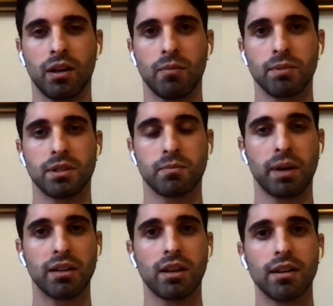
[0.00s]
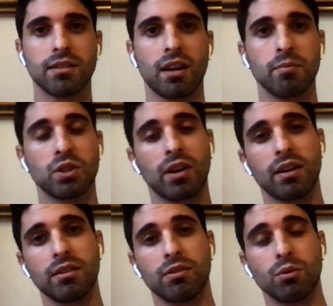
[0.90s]
um, spent a lot of time
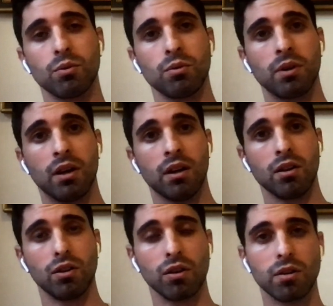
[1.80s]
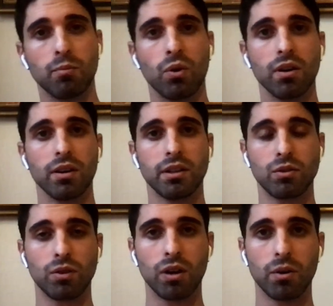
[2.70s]
trying to learn more
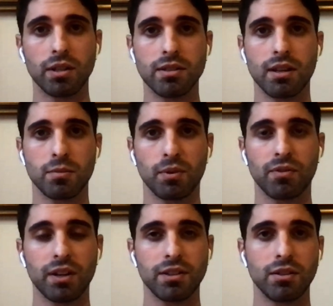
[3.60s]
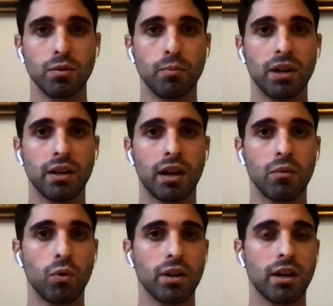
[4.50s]
and grow as, as a professional, but I
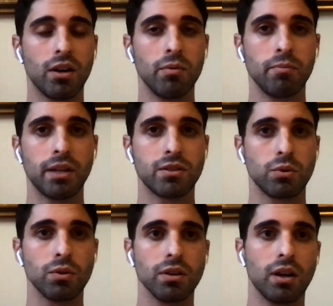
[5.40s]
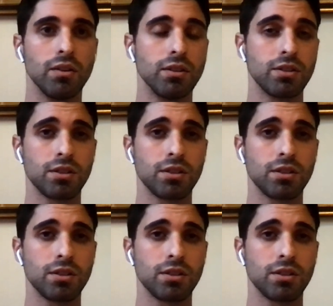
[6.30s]
want to help mentor others.